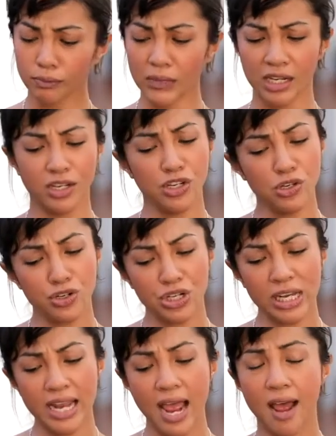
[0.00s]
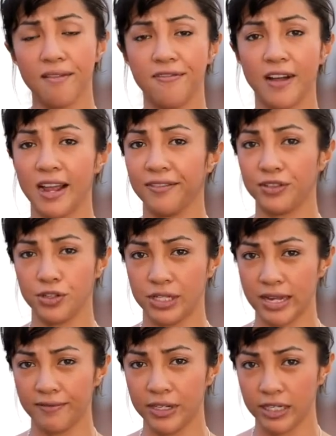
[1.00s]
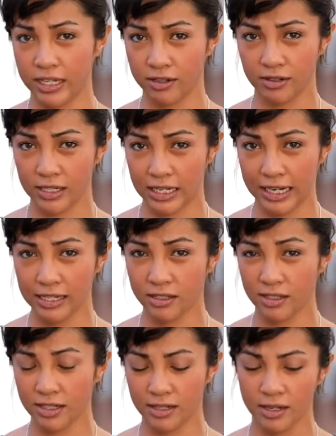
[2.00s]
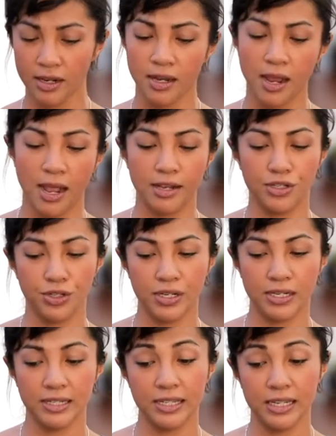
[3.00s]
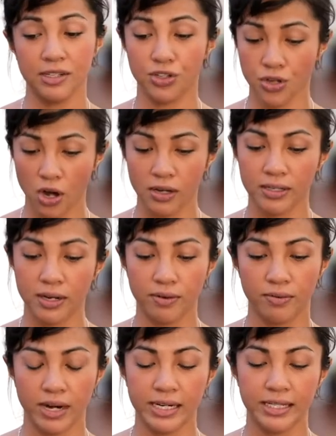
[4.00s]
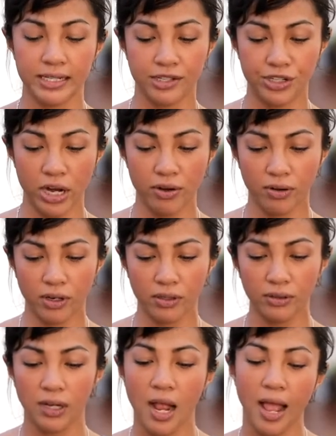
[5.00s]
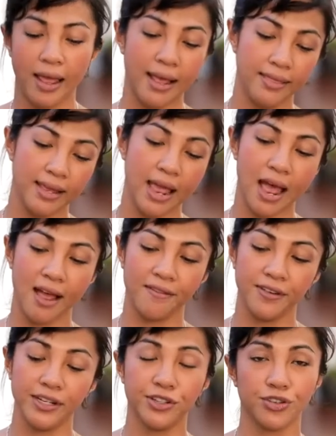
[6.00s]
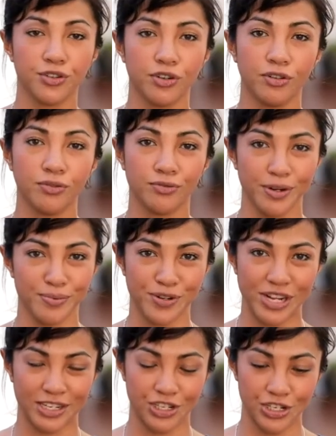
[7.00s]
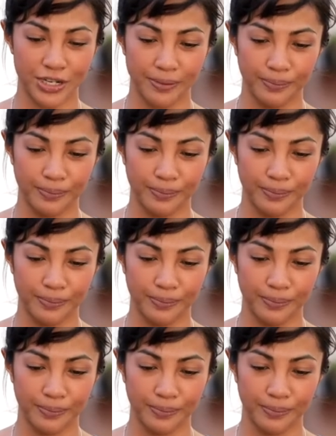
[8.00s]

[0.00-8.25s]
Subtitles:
They usually have 5 to 7 gill slits, as you can see in sharks and rays in general, and they have internal reproduction.